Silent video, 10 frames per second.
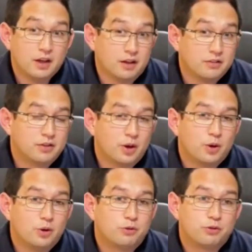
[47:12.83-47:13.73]
Yeah,
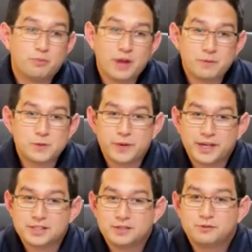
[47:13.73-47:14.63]
so from that
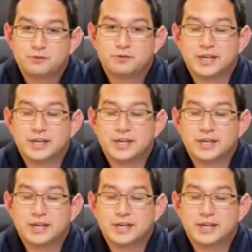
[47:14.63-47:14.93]
perspective,